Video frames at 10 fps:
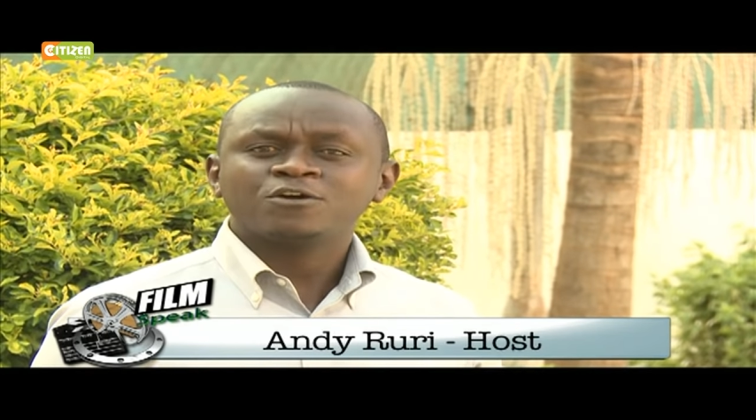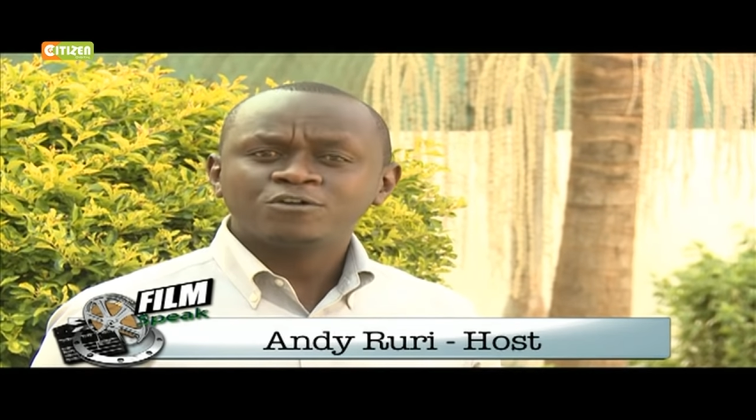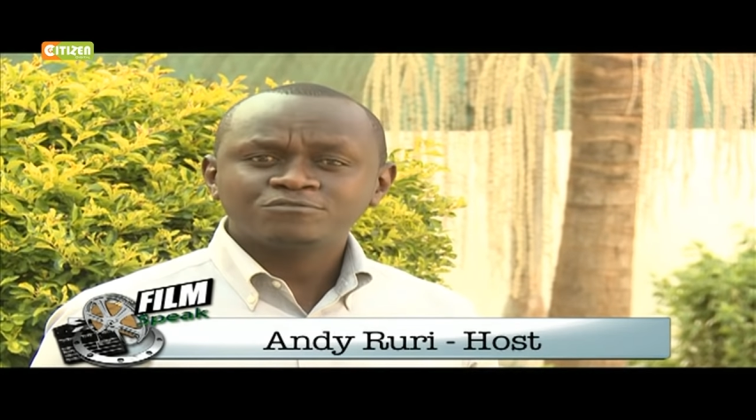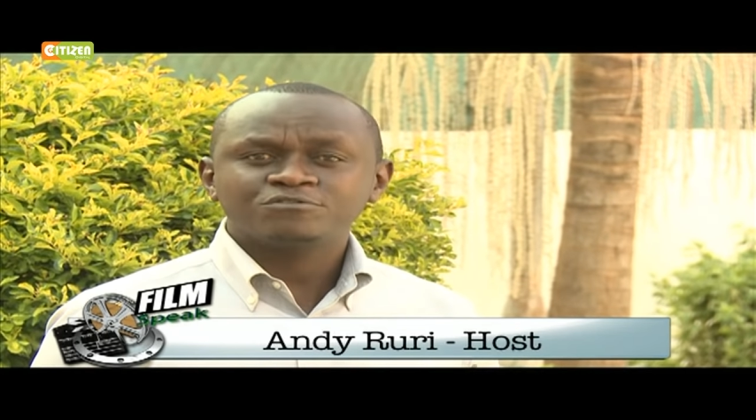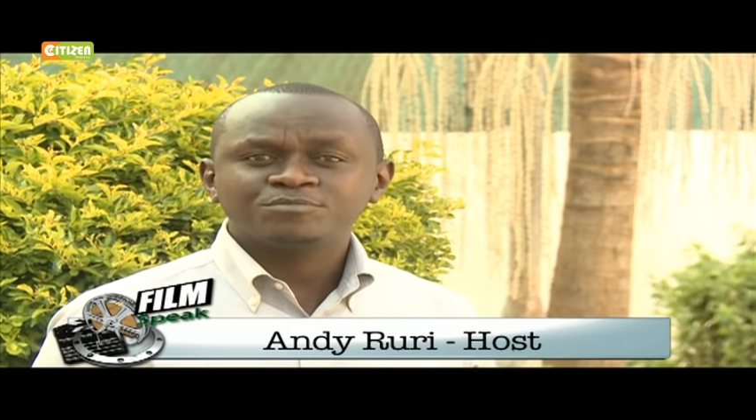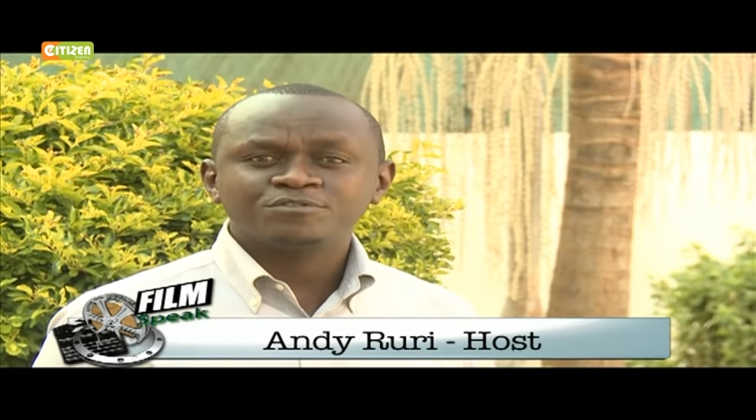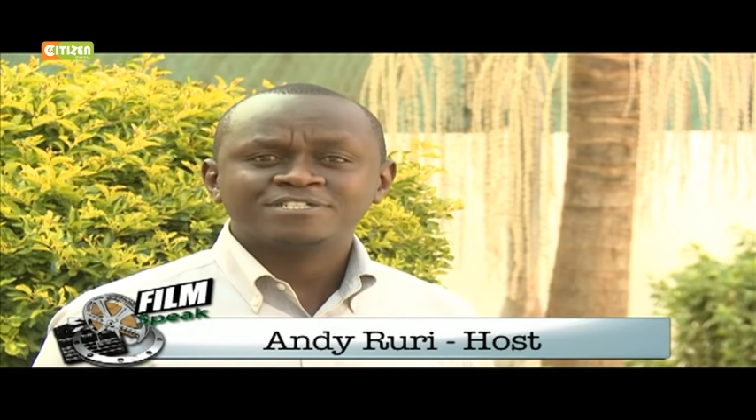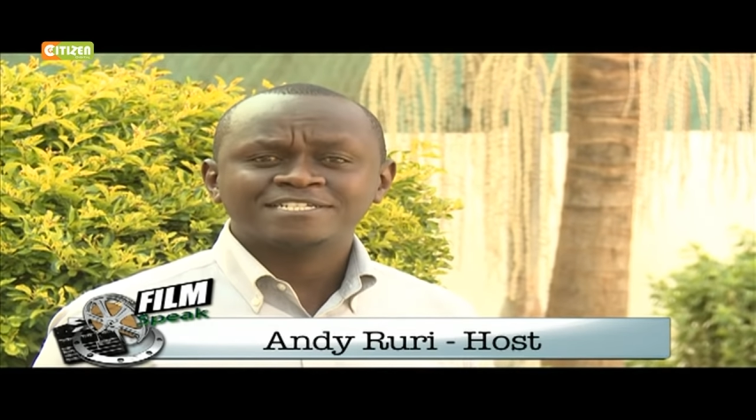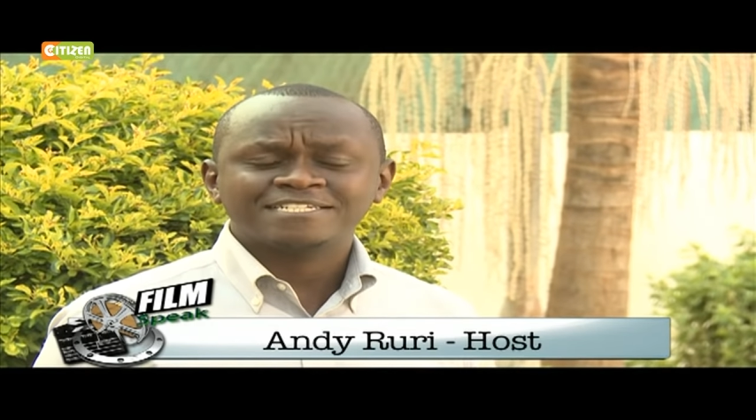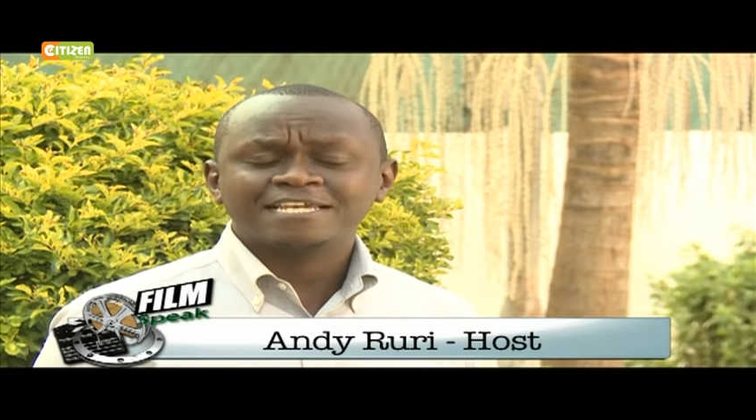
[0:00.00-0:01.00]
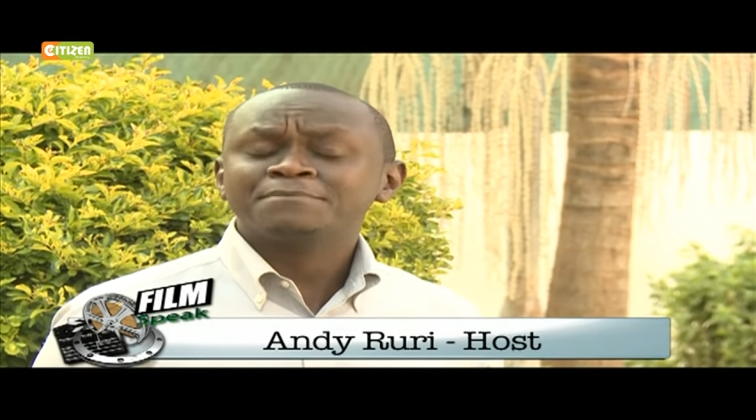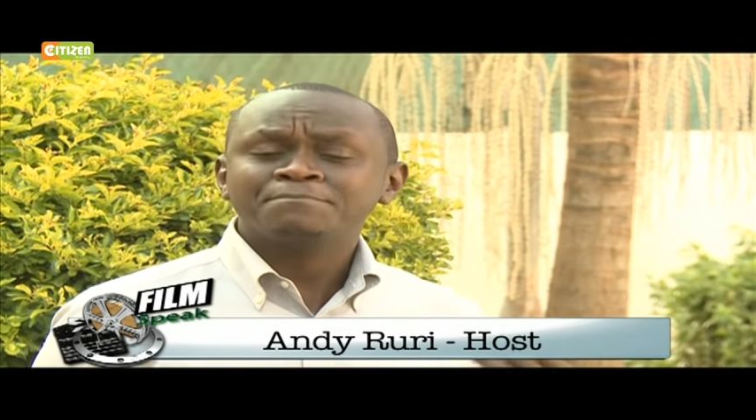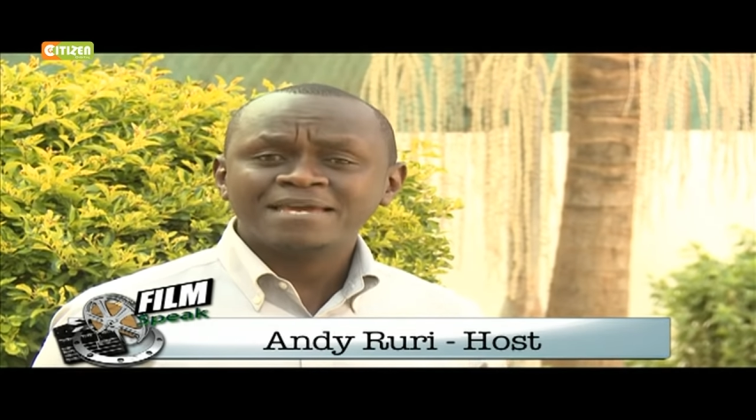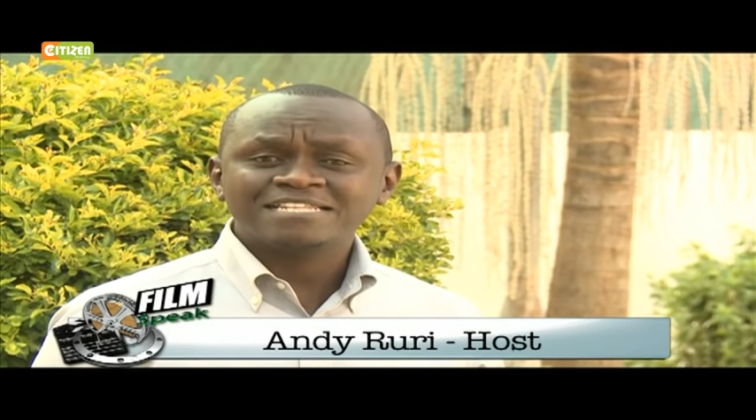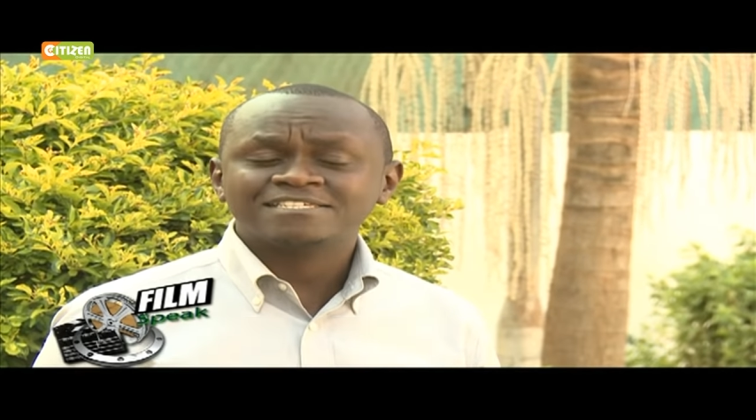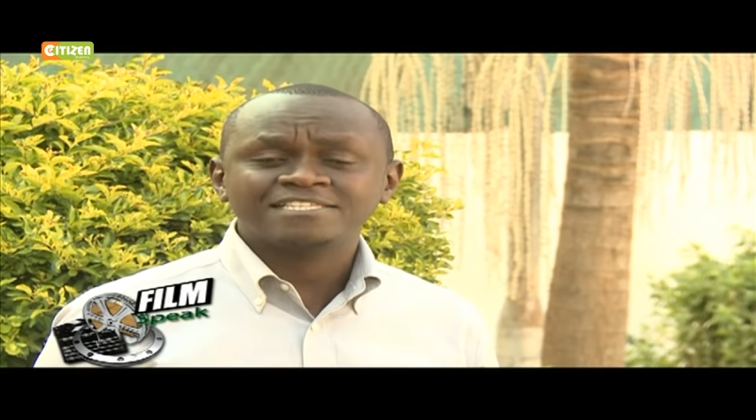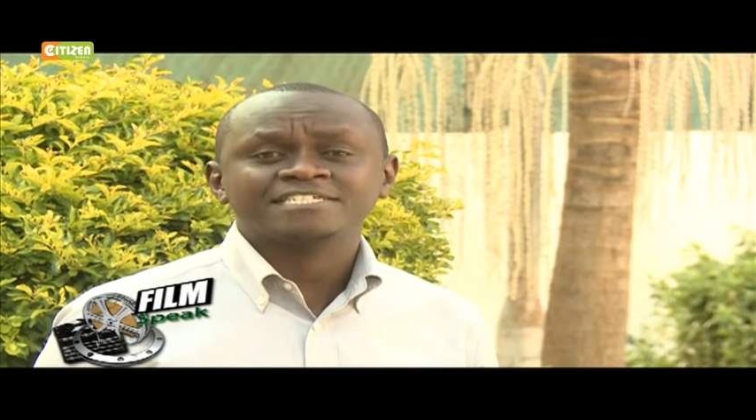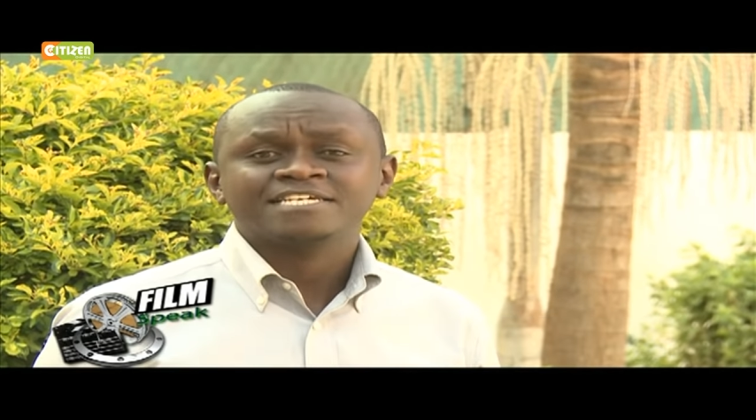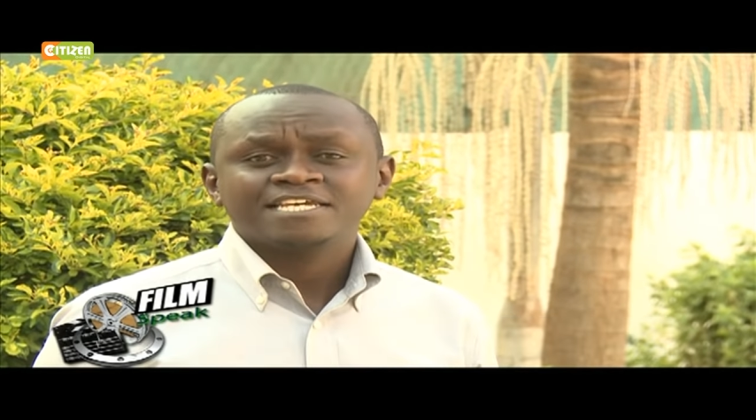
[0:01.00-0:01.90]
contributed immensely